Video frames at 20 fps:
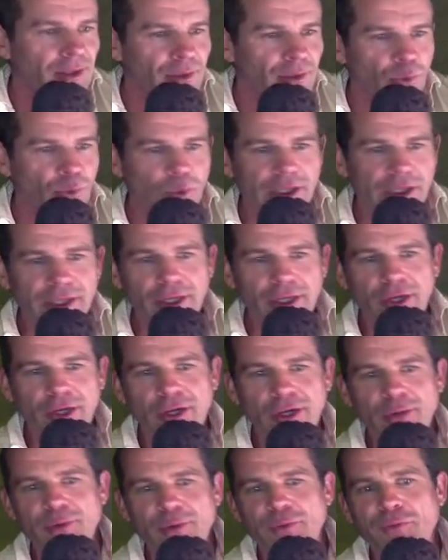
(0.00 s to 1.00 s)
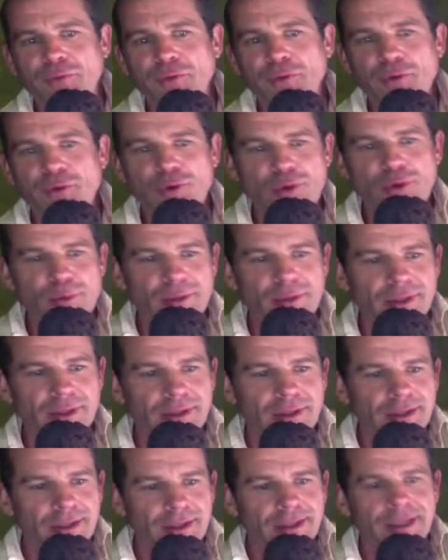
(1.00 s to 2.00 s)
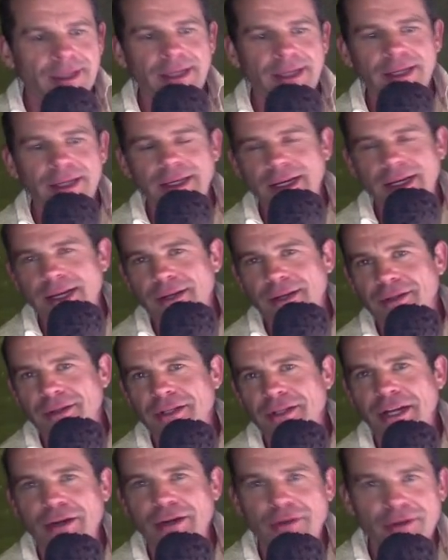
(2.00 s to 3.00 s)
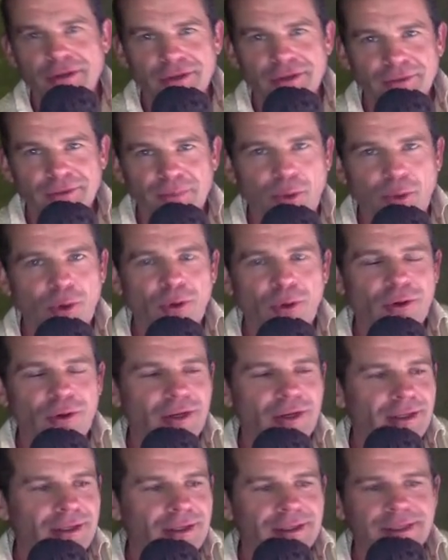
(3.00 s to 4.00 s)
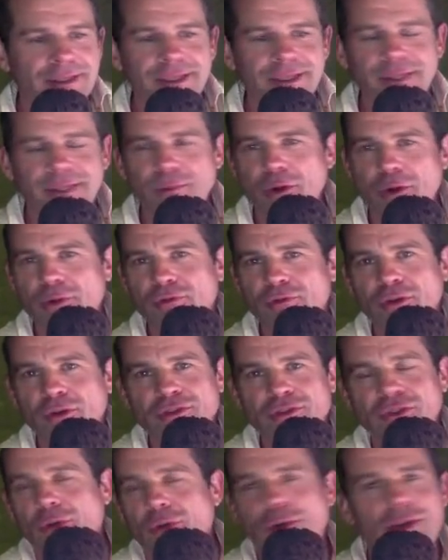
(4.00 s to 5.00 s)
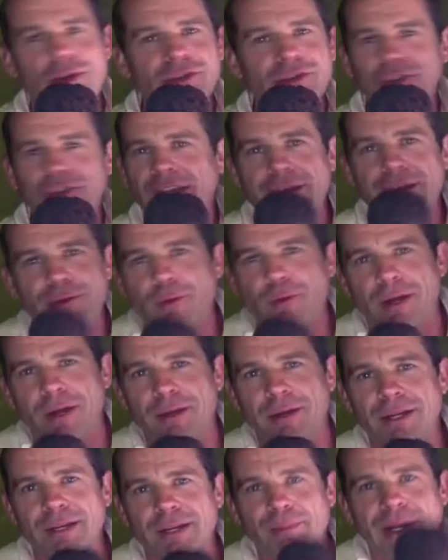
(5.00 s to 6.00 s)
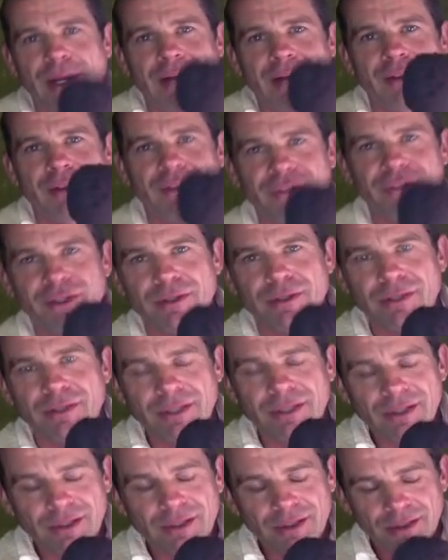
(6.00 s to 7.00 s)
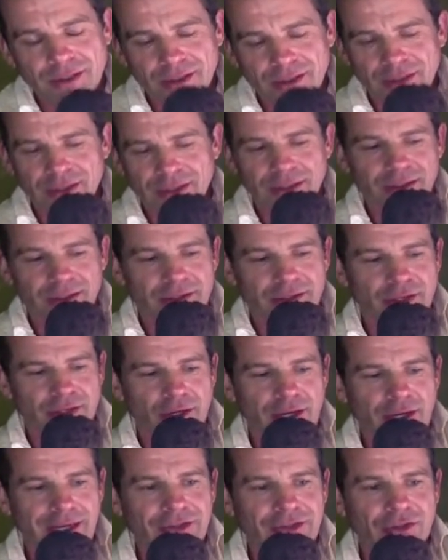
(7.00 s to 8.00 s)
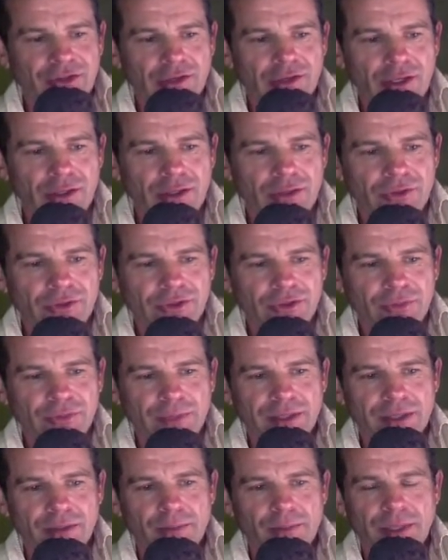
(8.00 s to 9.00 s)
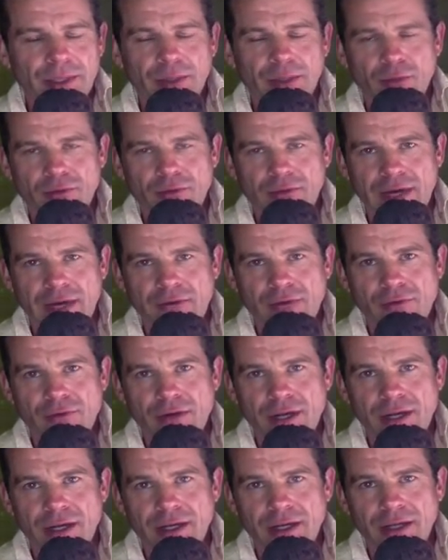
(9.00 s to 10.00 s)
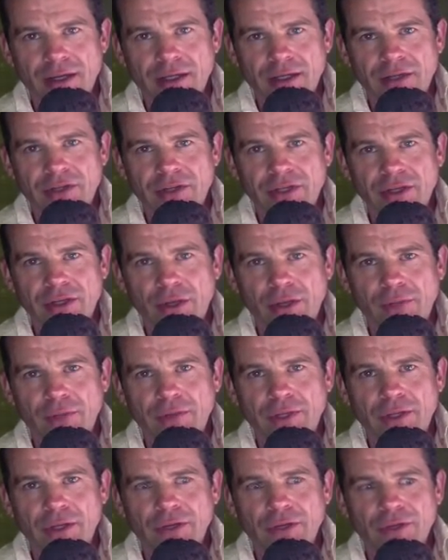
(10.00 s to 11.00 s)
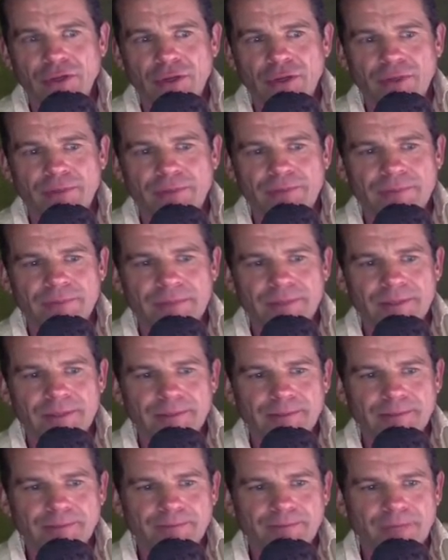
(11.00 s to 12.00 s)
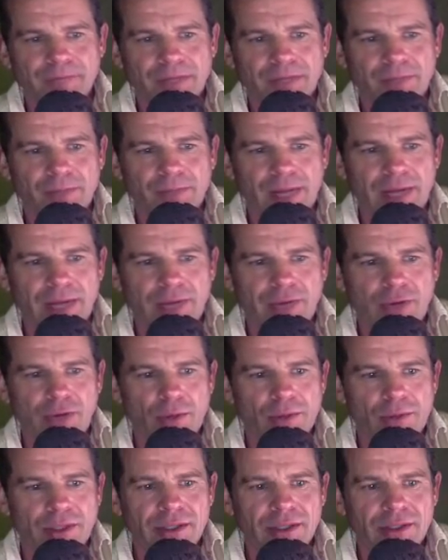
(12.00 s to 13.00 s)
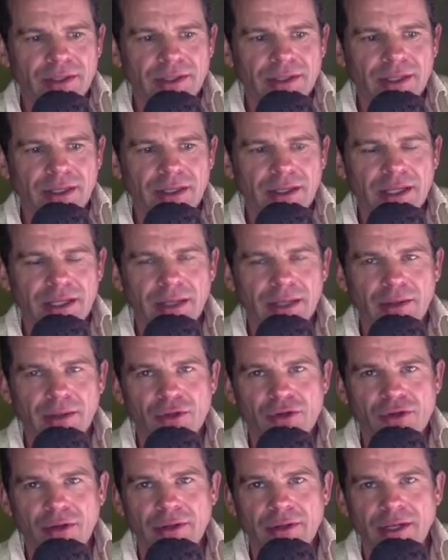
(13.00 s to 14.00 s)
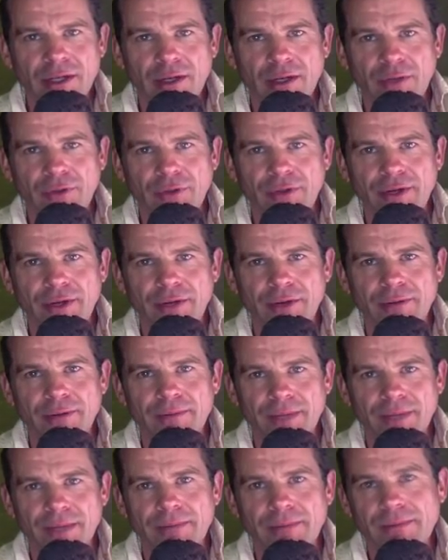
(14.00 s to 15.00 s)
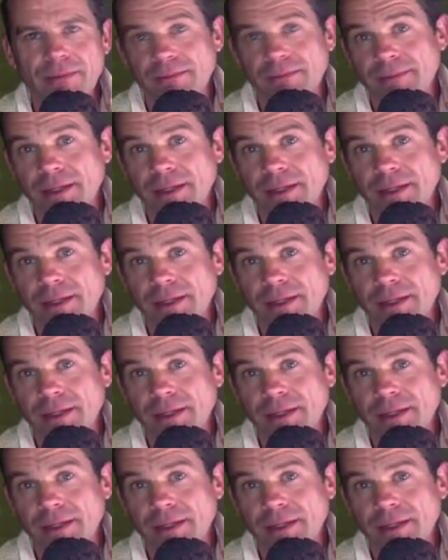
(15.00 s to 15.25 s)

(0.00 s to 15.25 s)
Wiggo and Froome and Egan and Geraint and Porte and you know, Michael Rogers, all that, just everyone in part of the deal the highs and lows. It's been a, been a great ride, and a continue. Hopefully, it goes on. Um, and Dave, I hope you, you know, get control of your health there, and, and